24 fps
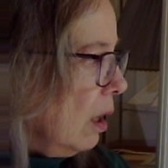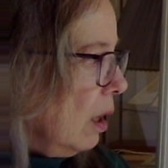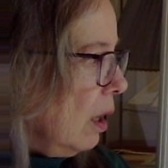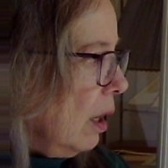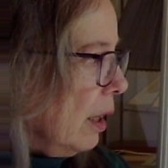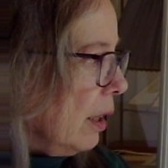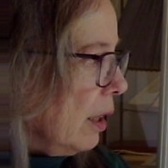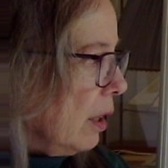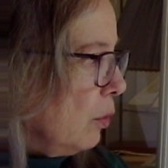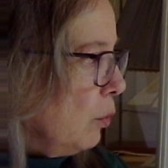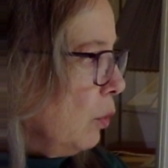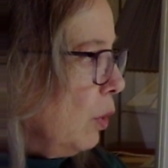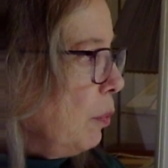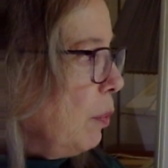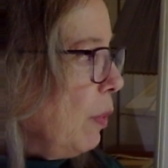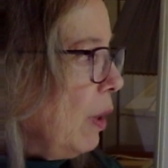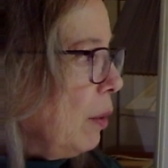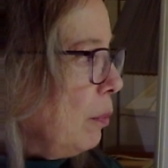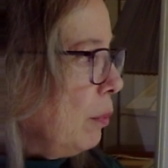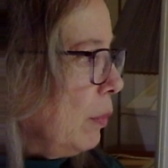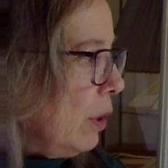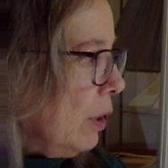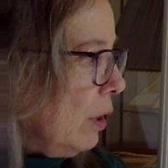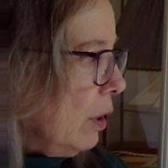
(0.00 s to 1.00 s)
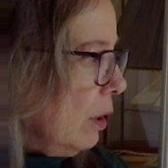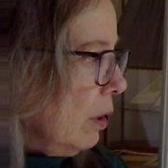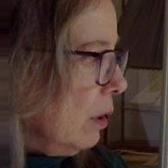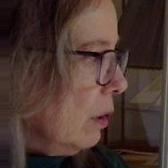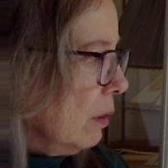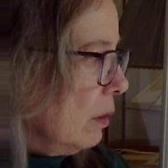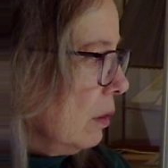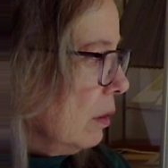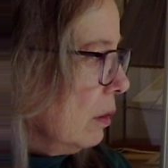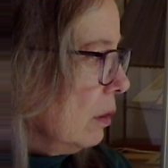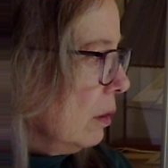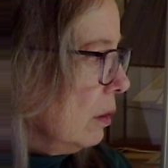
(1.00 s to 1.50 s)
I can remember.
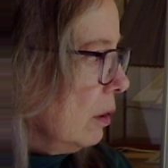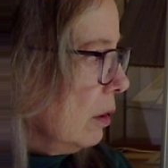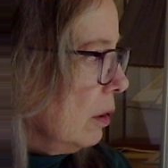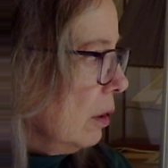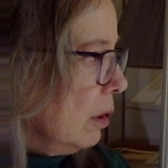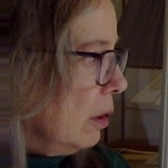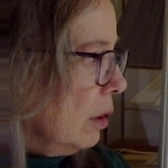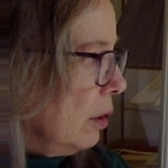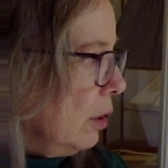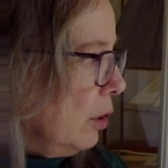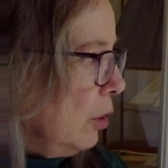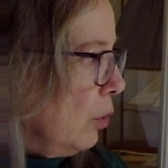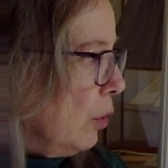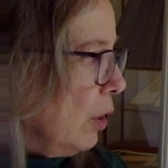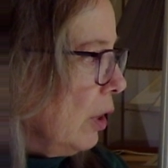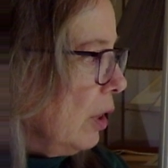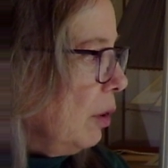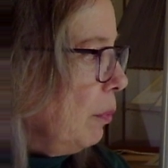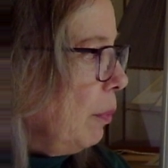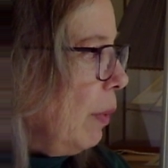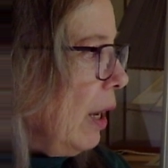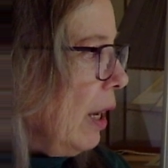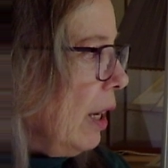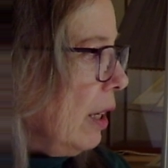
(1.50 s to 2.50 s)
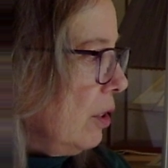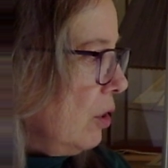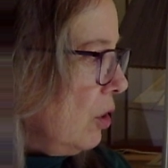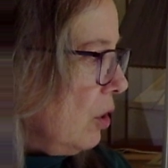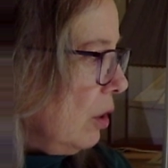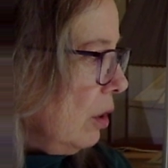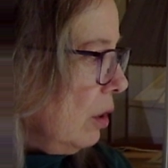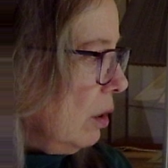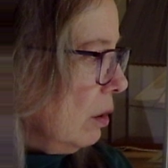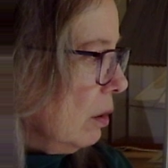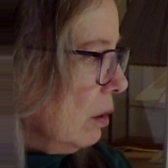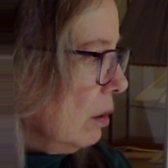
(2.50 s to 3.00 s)
You can
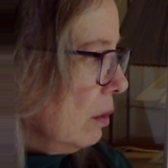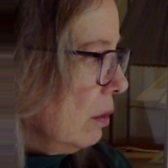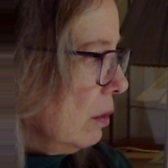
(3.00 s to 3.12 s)
imagine.